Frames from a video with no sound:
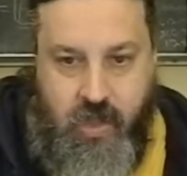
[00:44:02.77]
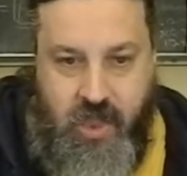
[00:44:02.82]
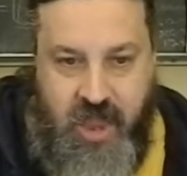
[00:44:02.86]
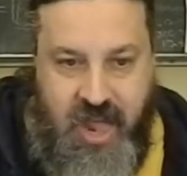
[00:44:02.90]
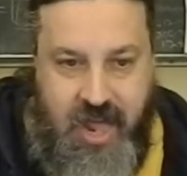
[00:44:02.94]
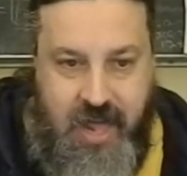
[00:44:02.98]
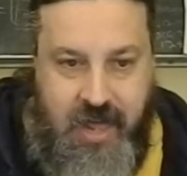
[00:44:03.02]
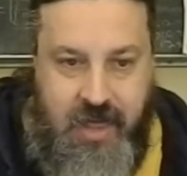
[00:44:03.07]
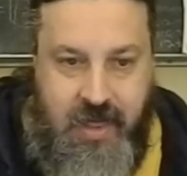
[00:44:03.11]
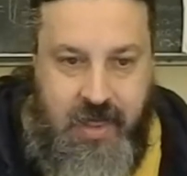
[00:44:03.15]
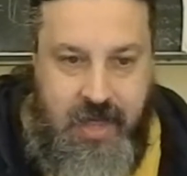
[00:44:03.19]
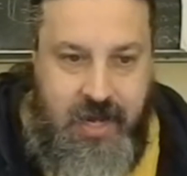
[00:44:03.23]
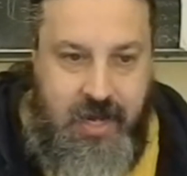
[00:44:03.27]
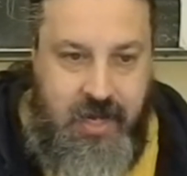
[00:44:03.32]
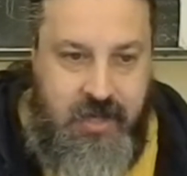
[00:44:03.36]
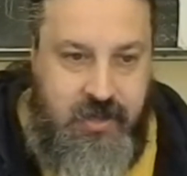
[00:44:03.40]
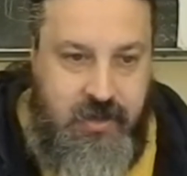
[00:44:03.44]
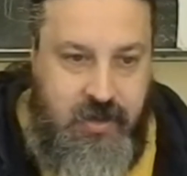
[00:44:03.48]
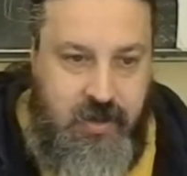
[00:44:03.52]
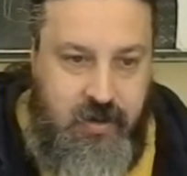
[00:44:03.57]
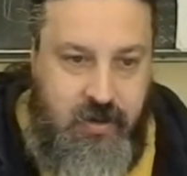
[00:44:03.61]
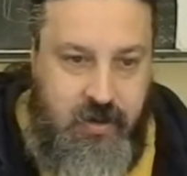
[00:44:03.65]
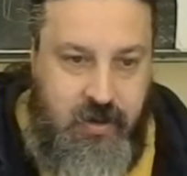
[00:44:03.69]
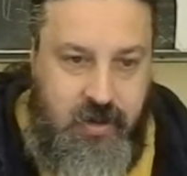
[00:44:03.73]
And the thing
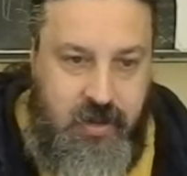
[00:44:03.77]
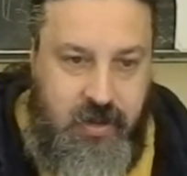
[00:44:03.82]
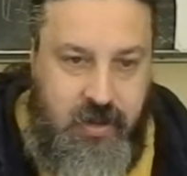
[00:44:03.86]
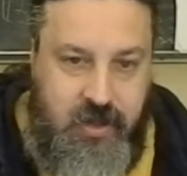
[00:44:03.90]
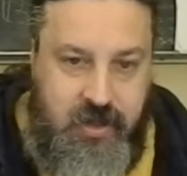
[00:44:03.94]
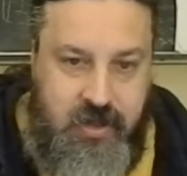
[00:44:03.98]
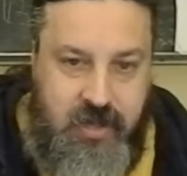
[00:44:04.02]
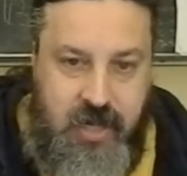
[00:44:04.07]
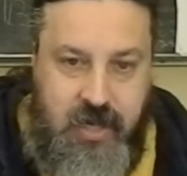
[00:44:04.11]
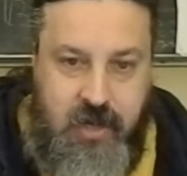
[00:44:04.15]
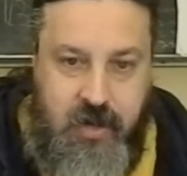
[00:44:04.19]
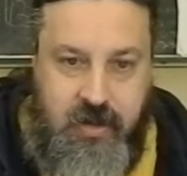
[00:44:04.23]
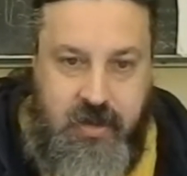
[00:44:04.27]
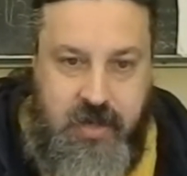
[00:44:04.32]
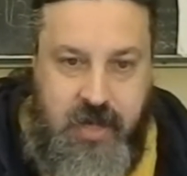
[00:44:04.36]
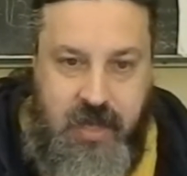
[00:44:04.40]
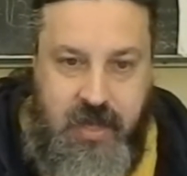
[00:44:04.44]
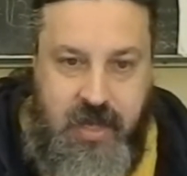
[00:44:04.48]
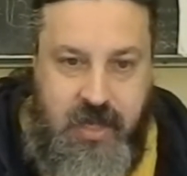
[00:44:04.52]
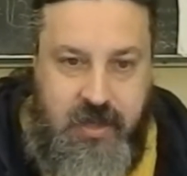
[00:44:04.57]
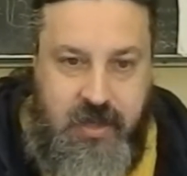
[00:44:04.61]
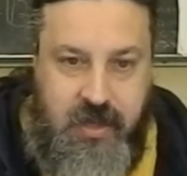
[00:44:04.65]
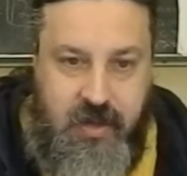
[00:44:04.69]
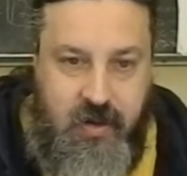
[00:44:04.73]
is, you say
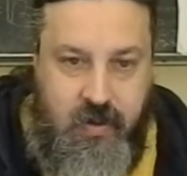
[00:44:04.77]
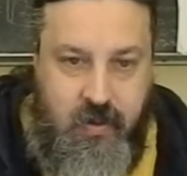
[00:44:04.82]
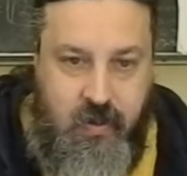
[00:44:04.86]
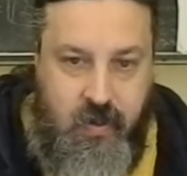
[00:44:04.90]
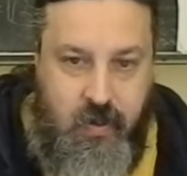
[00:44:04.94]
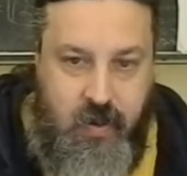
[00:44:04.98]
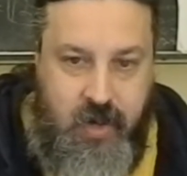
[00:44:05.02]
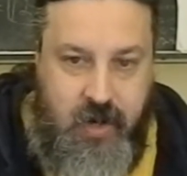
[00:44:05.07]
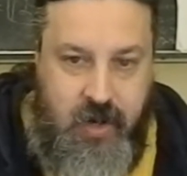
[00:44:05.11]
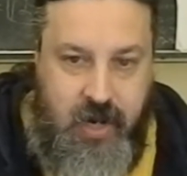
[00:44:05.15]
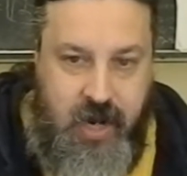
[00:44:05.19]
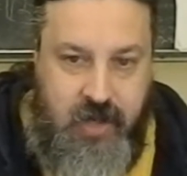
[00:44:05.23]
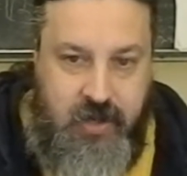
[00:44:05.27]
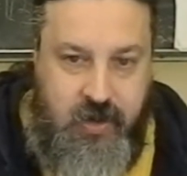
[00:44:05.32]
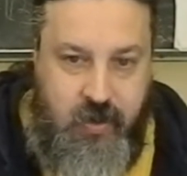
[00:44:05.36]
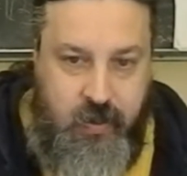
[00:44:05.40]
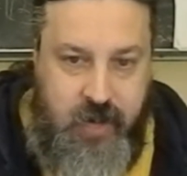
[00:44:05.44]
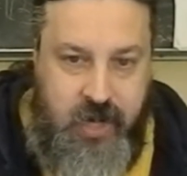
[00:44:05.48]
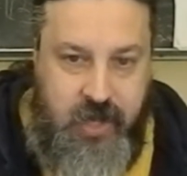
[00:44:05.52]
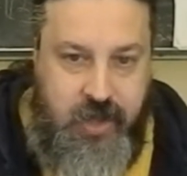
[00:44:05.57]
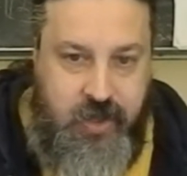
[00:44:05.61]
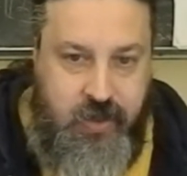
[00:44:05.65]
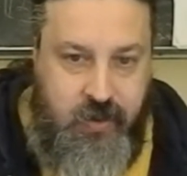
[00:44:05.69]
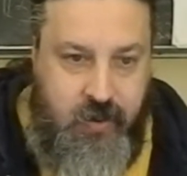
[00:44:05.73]
this as you
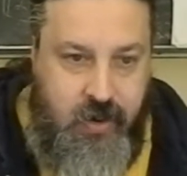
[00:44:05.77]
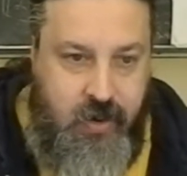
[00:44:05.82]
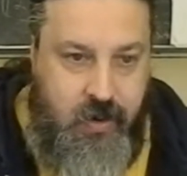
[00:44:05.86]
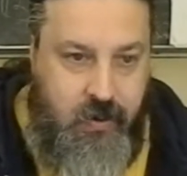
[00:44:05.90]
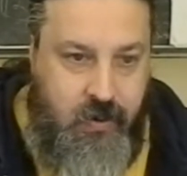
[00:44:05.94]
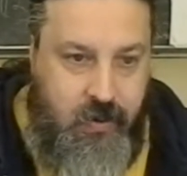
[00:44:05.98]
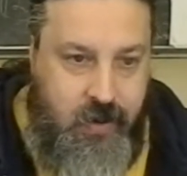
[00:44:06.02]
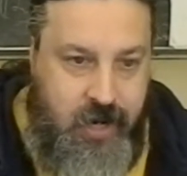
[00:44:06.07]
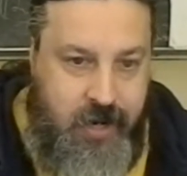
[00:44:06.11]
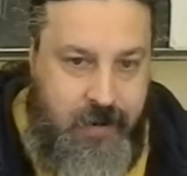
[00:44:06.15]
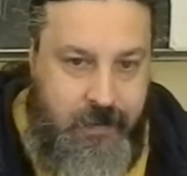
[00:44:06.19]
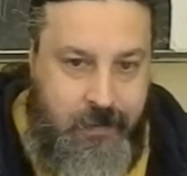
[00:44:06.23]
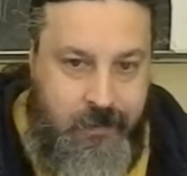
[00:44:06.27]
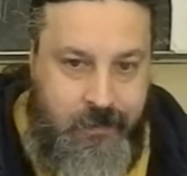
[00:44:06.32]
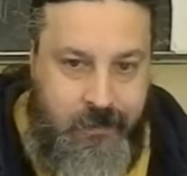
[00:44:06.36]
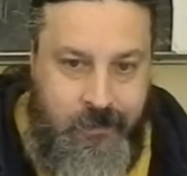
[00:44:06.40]
read through, right?